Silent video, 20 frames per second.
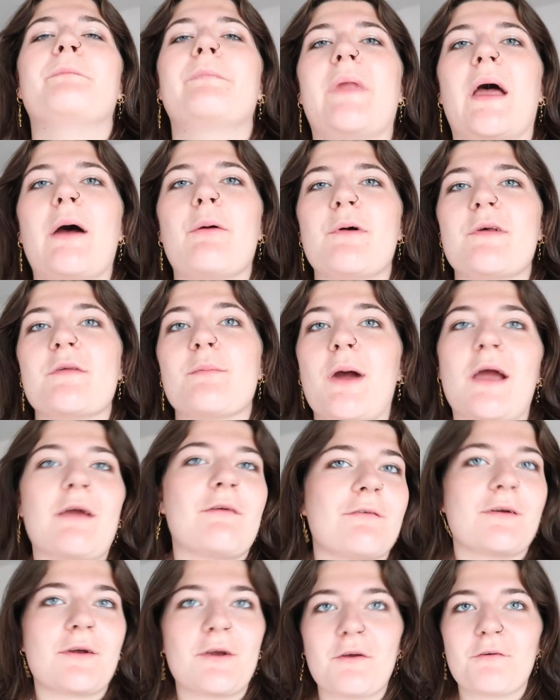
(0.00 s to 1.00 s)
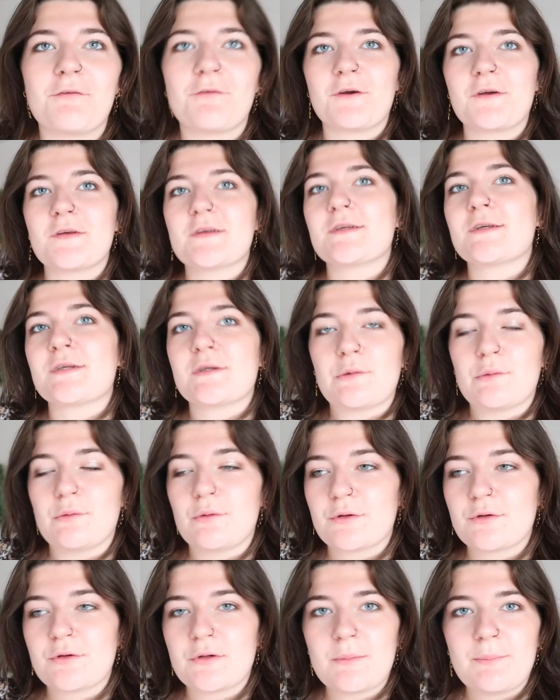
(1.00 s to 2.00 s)
that was my very first
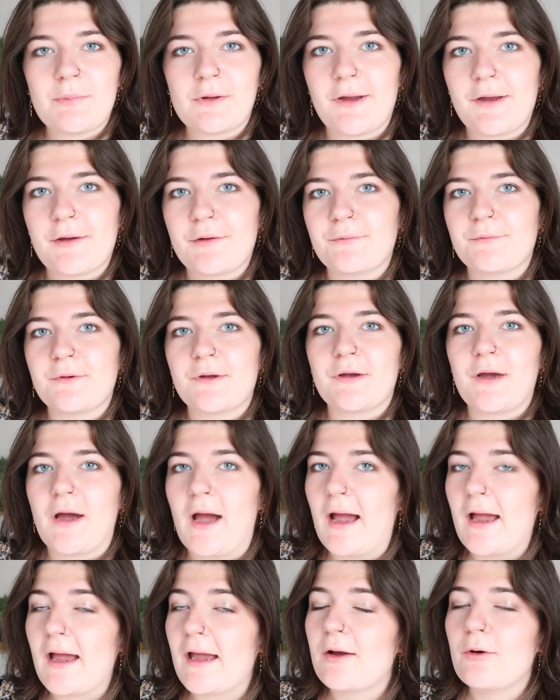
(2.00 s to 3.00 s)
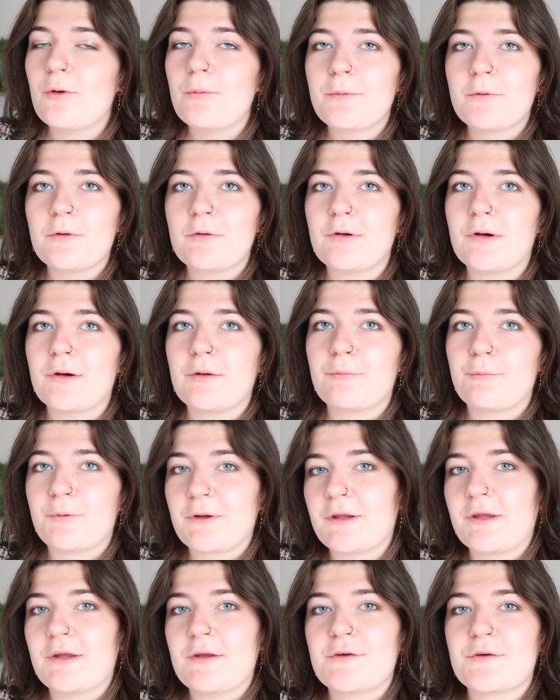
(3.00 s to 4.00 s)
solo trip, and I hope you
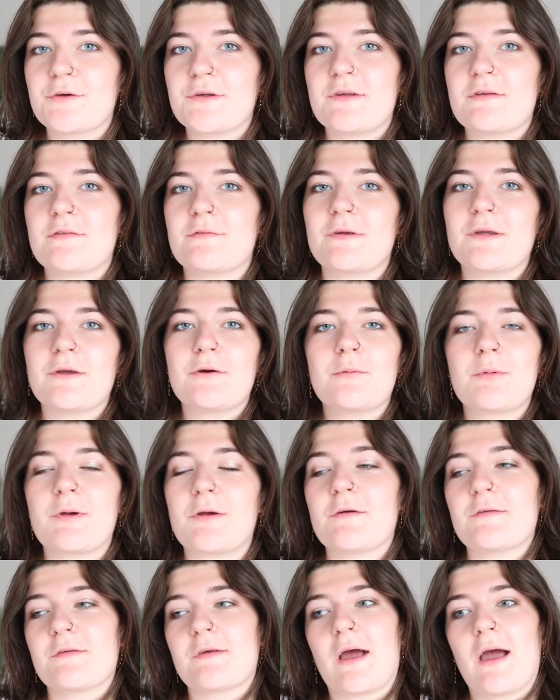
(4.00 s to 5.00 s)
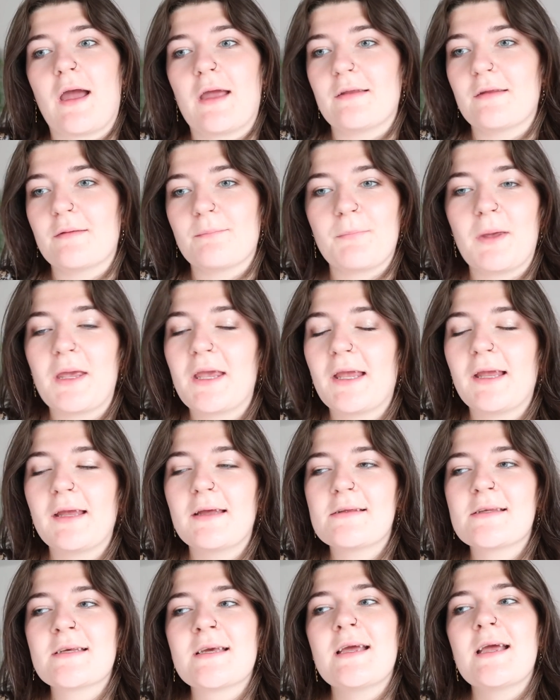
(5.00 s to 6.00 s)
really enjoyed this video because I did making it.